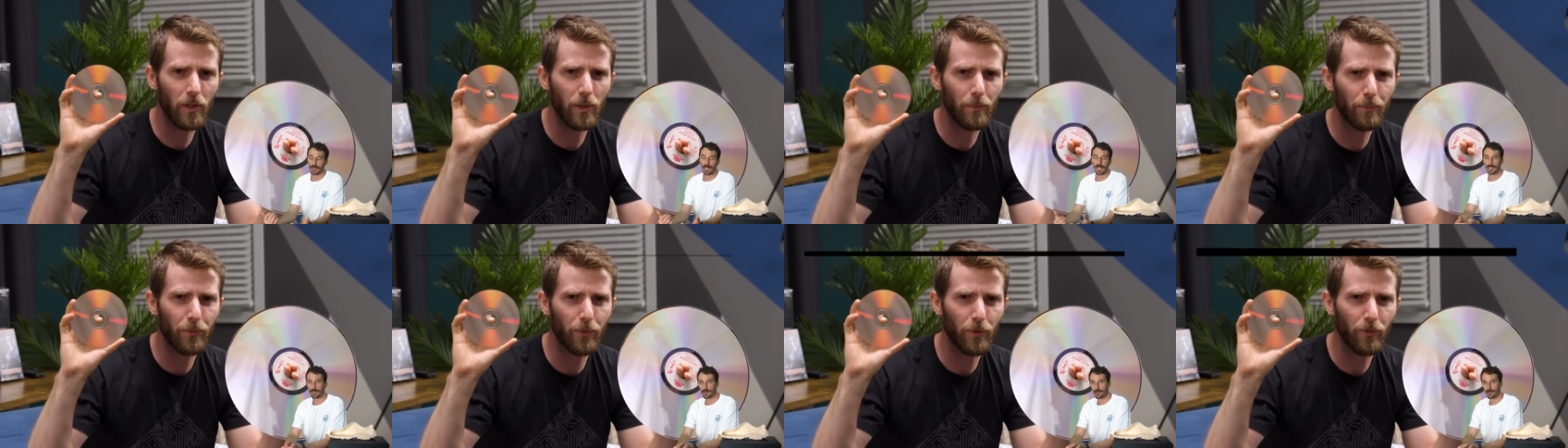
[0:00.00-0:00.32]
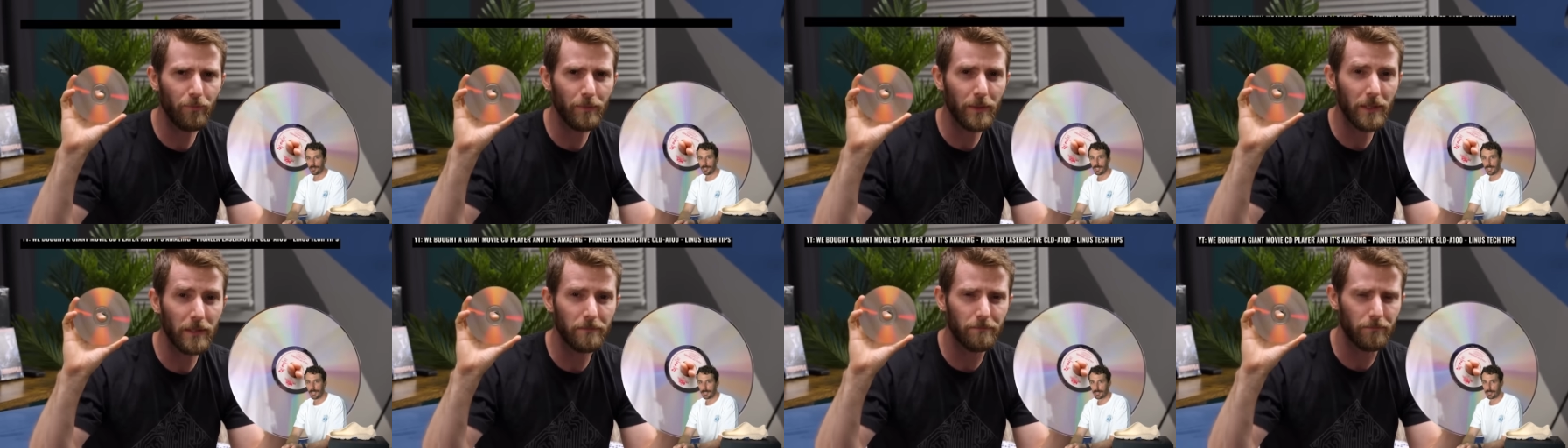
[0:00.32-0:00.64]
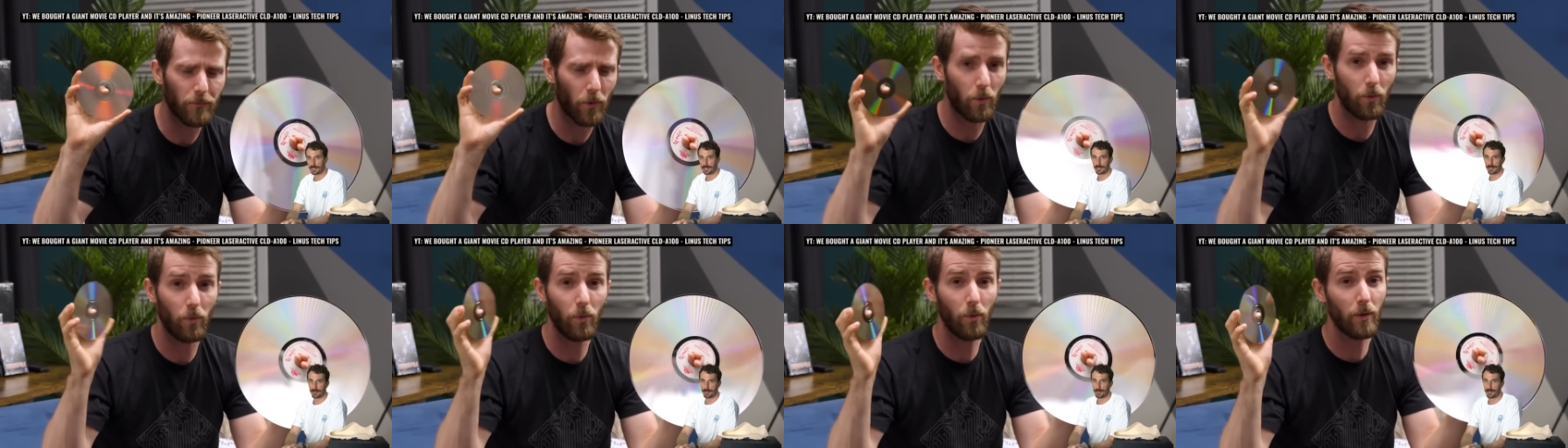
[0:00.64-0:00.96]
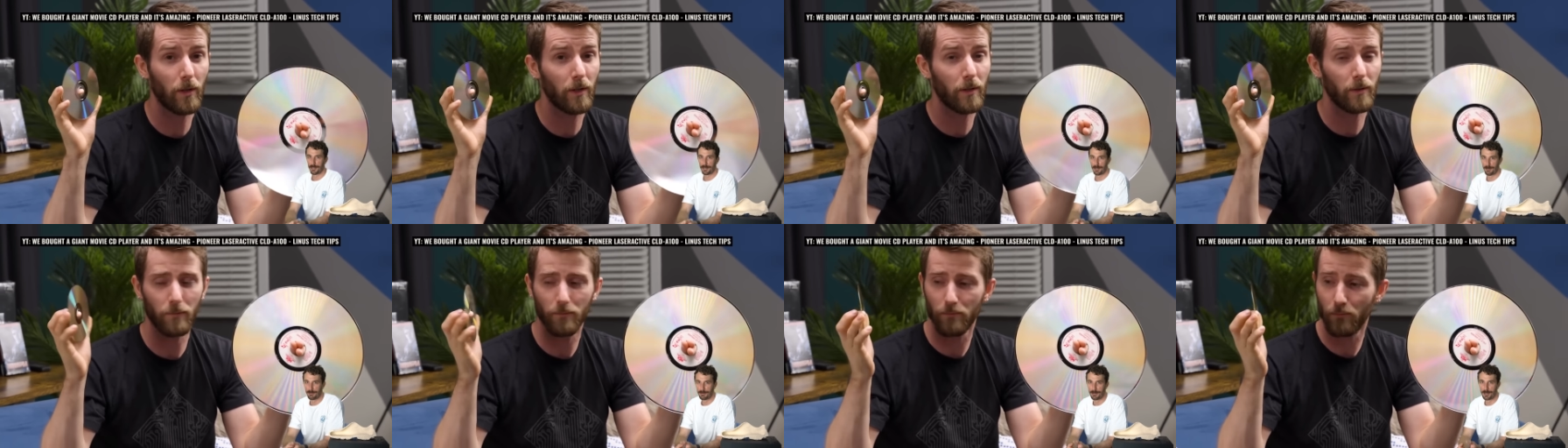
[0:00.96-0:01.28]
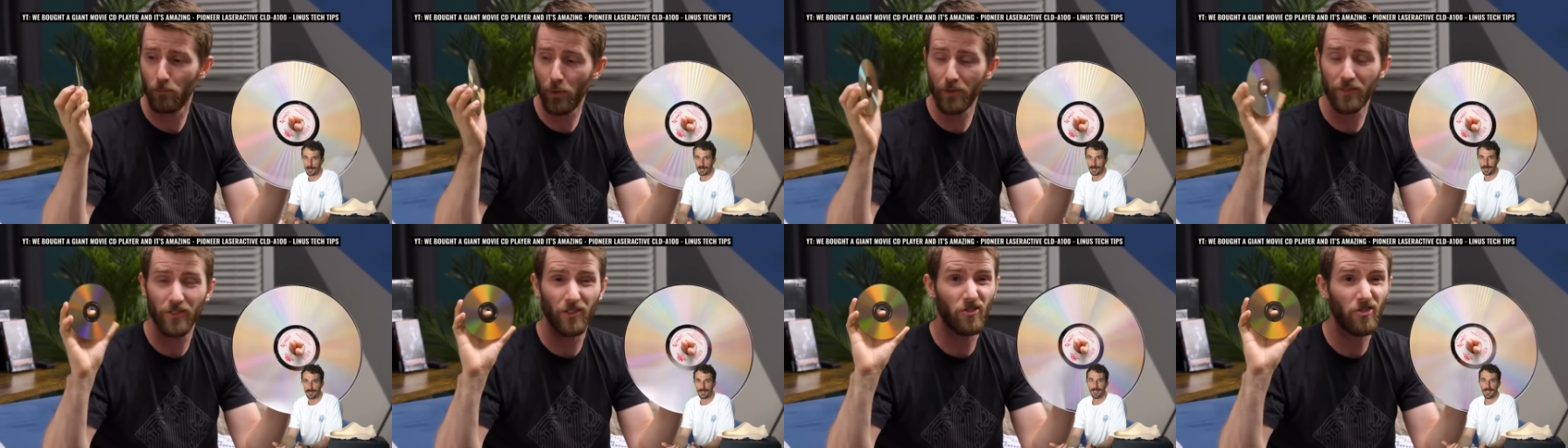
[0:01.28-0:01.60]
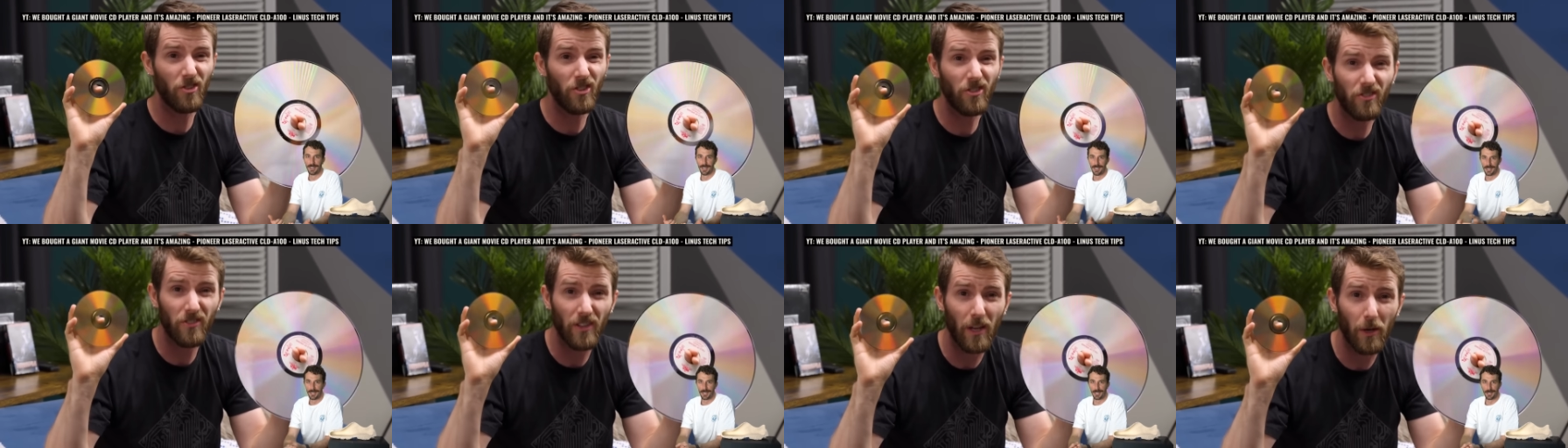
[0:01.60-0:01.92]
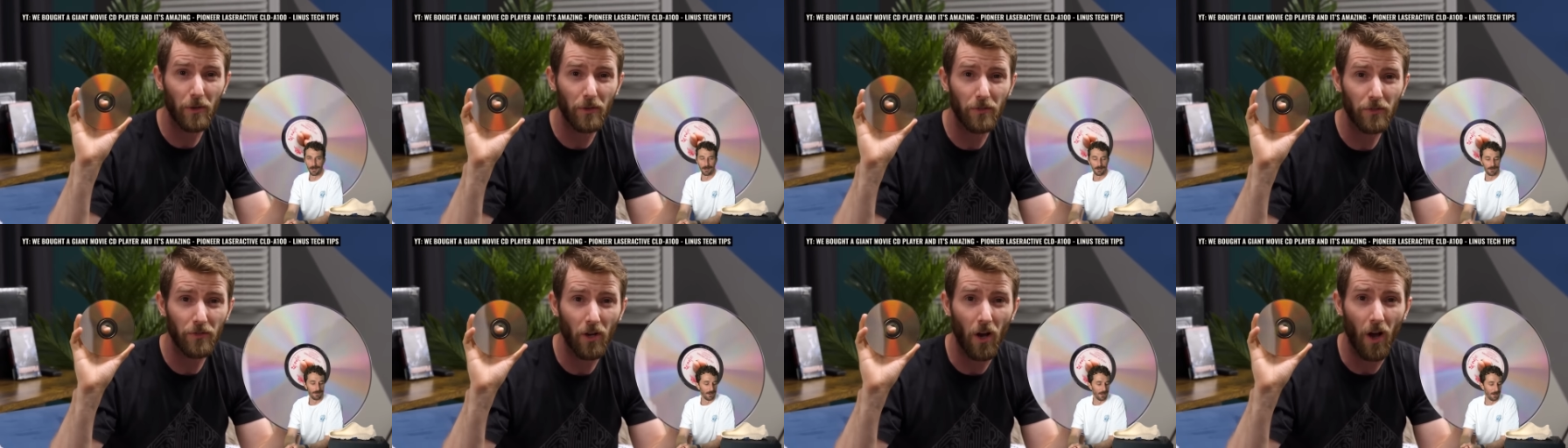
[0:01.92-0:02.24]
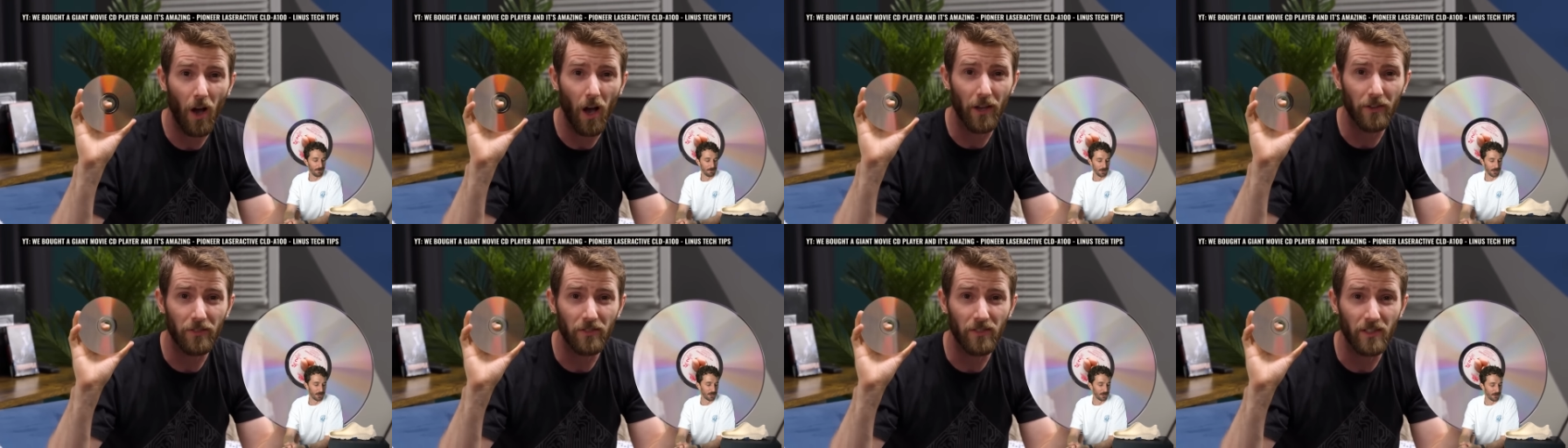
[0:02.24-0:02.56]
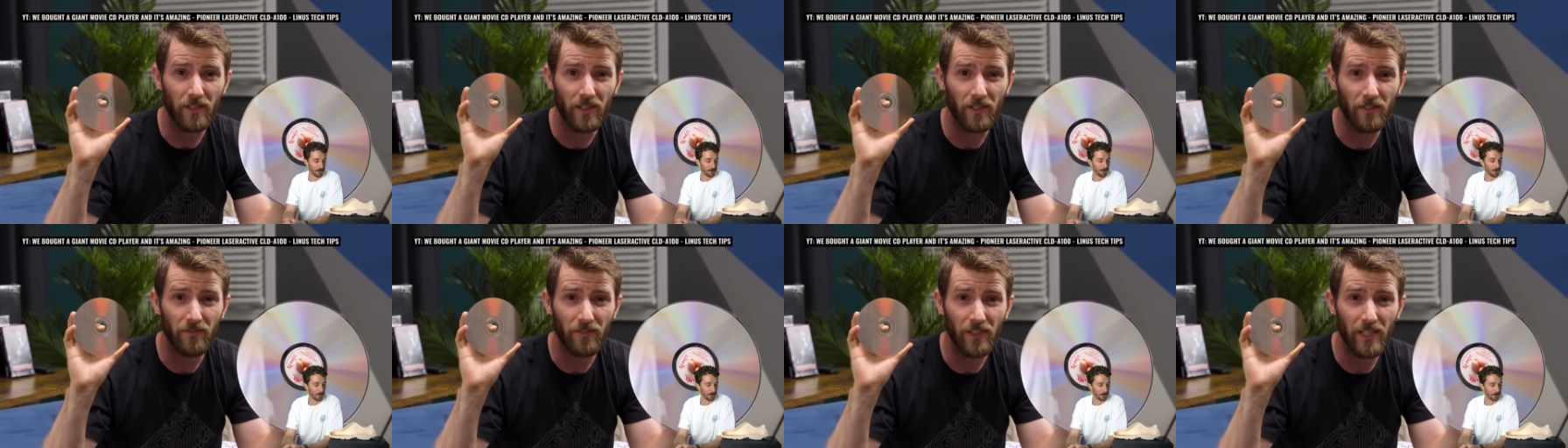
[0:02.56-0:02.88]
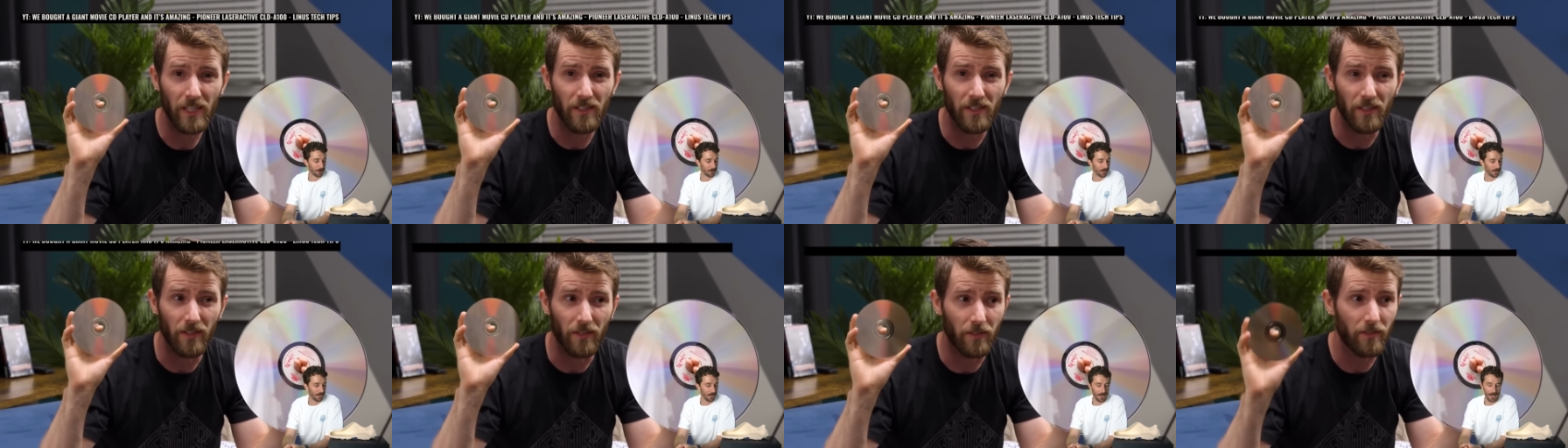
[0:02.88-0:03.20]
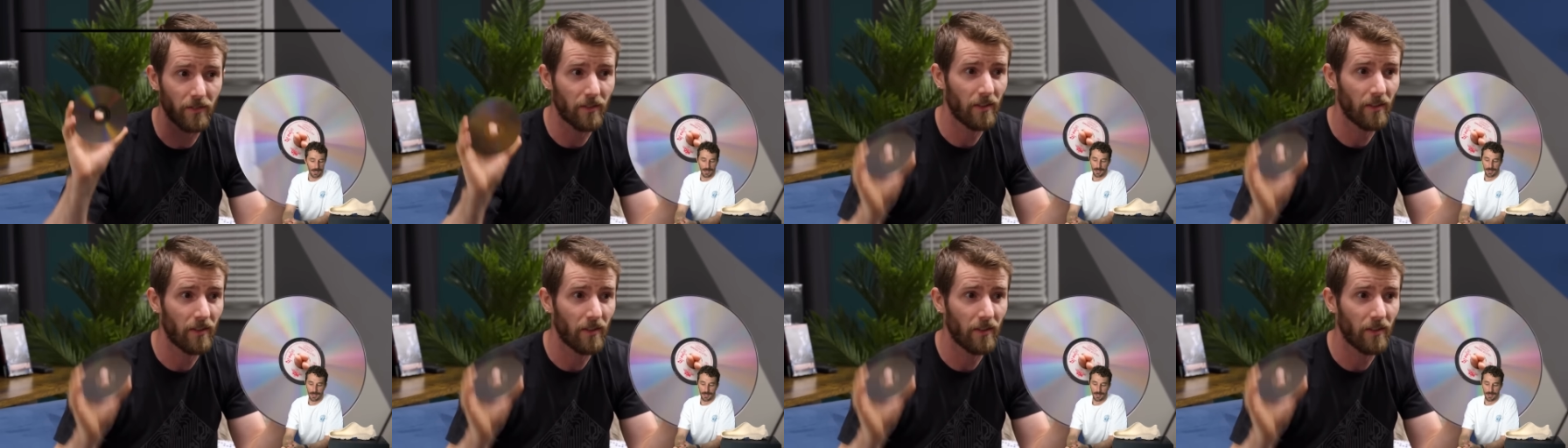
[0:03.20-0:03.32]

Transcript: laser disc of the inner of the shoe world?